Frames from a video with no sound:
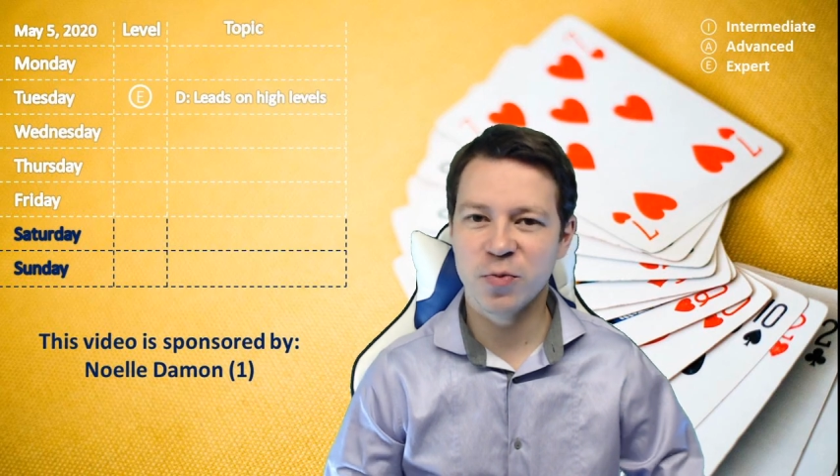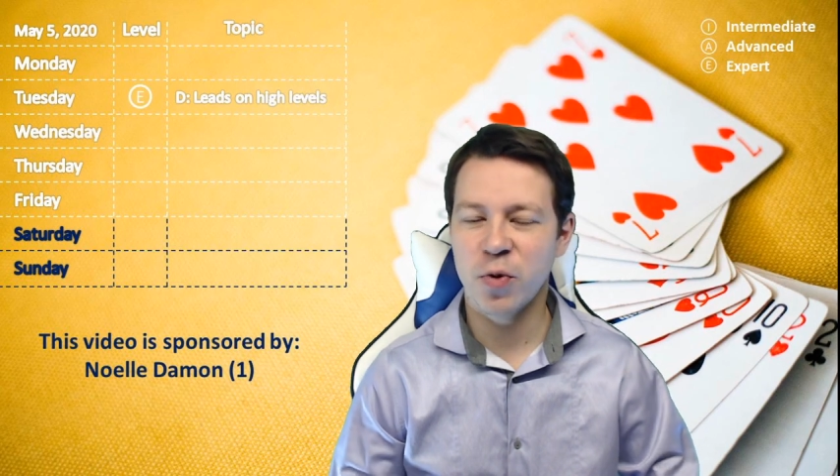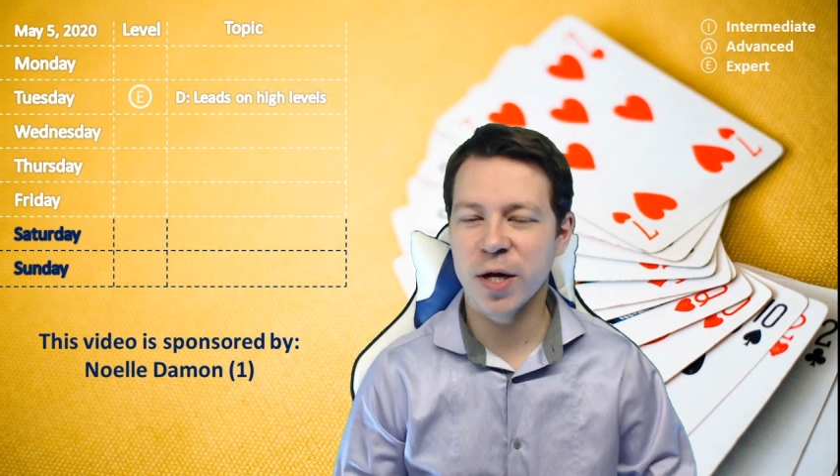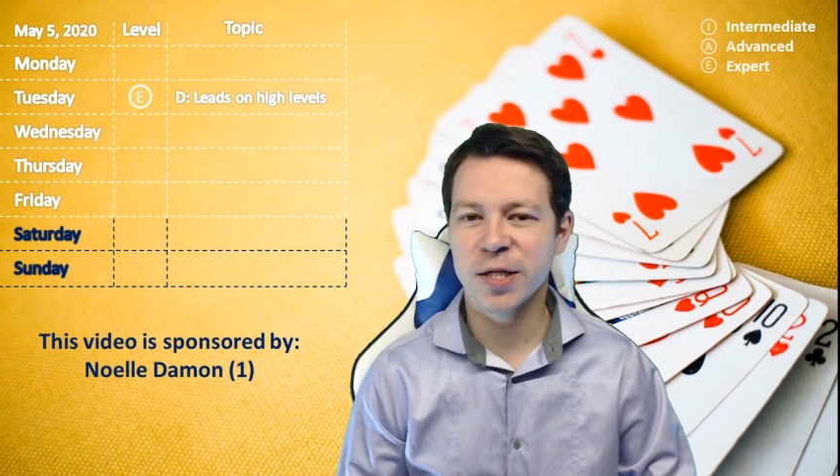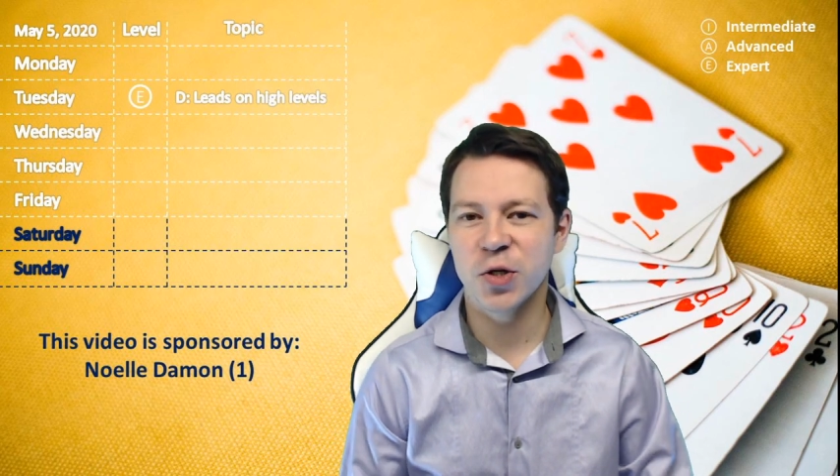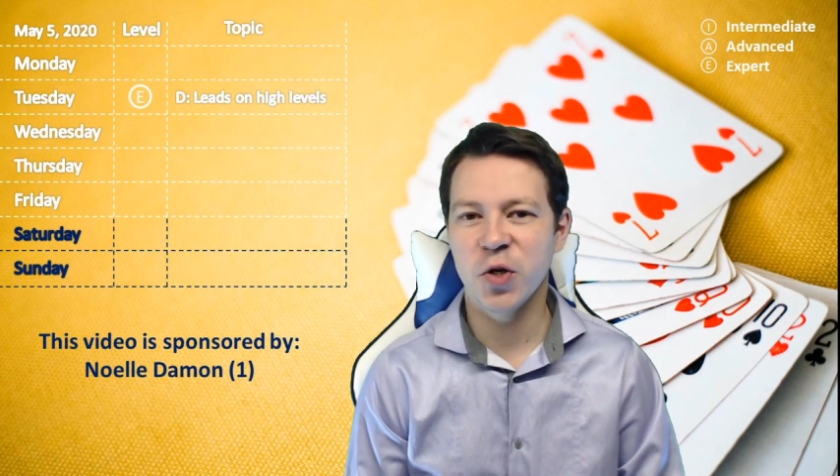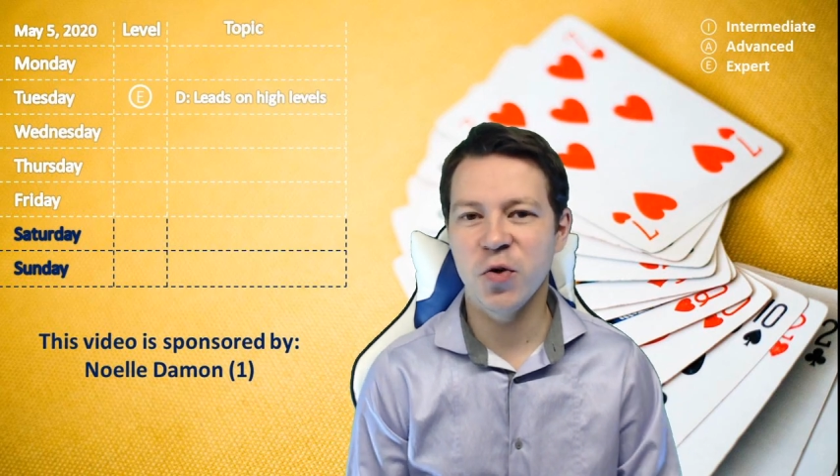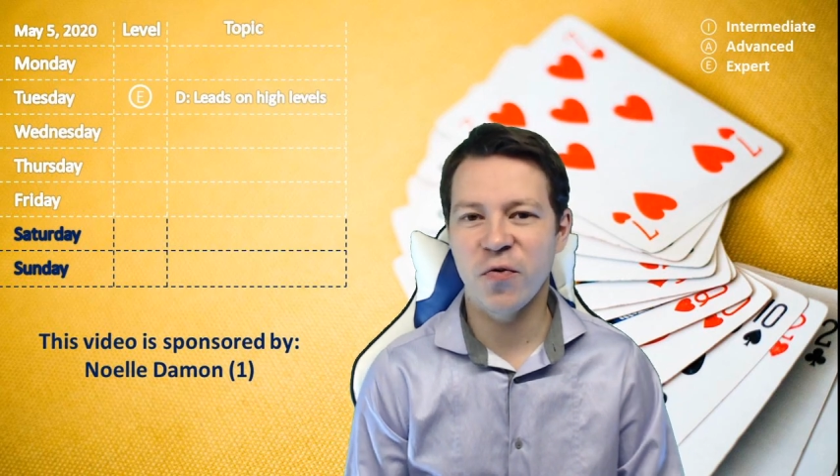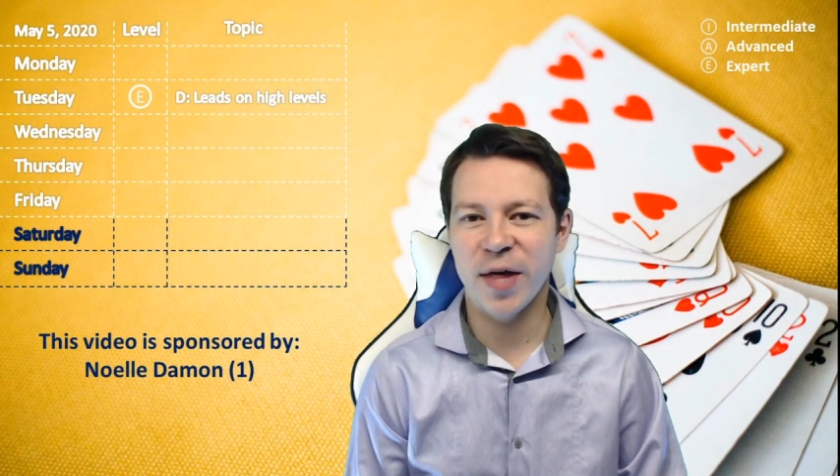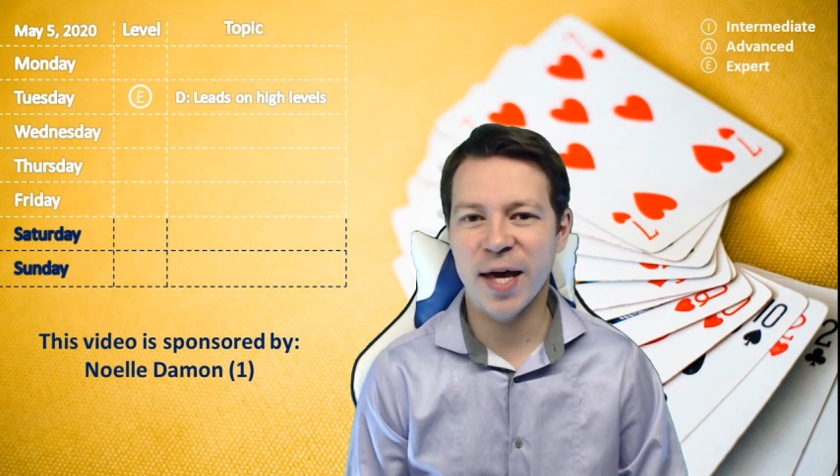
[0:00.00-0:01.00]
brings to you
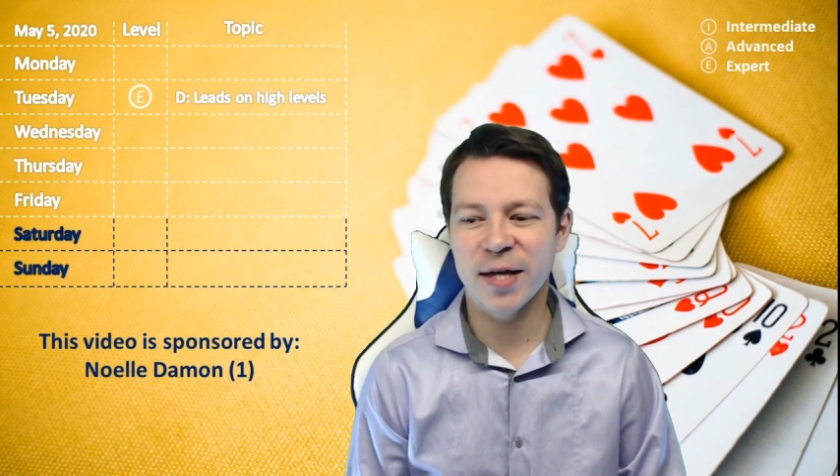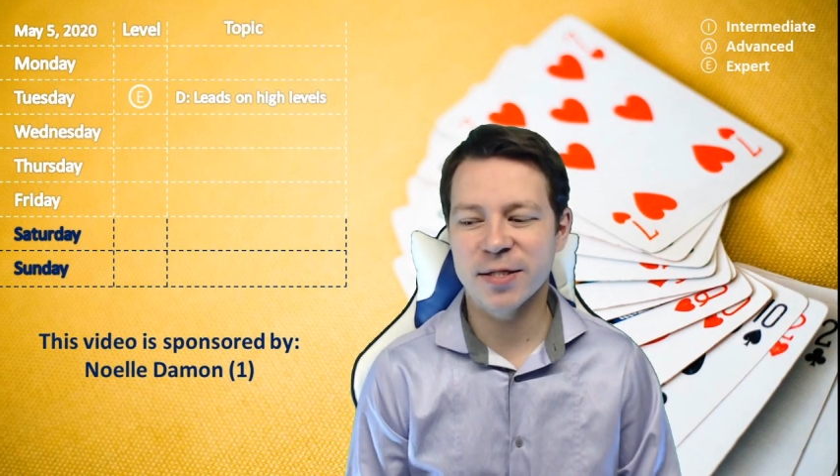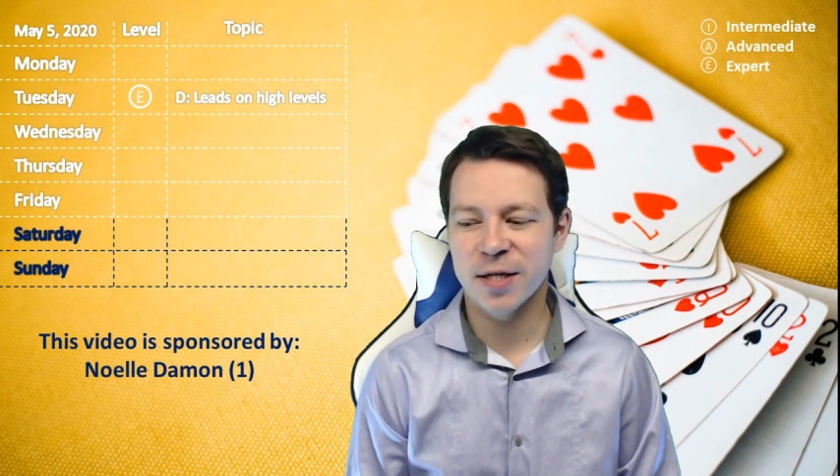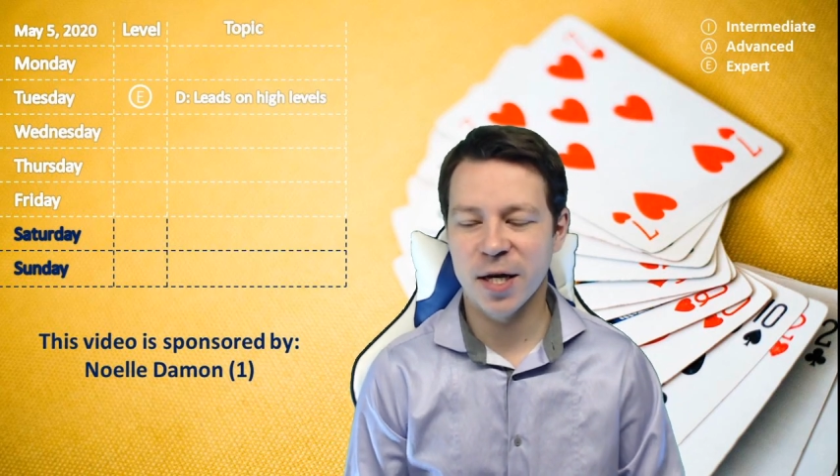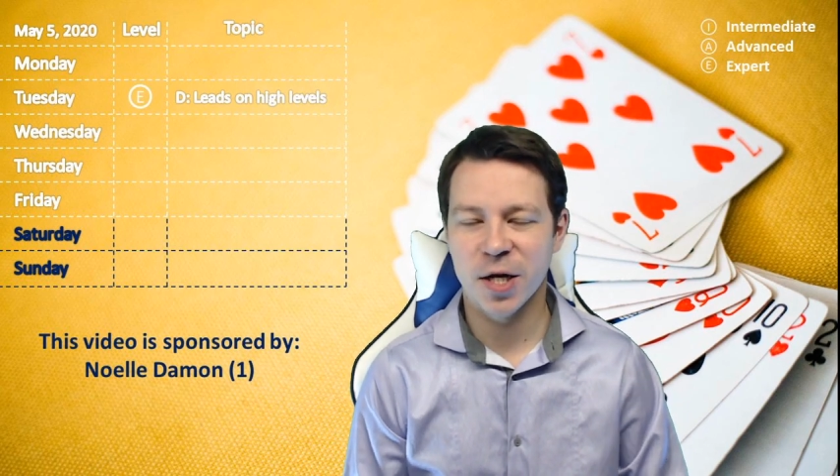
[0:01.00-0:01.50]
thanks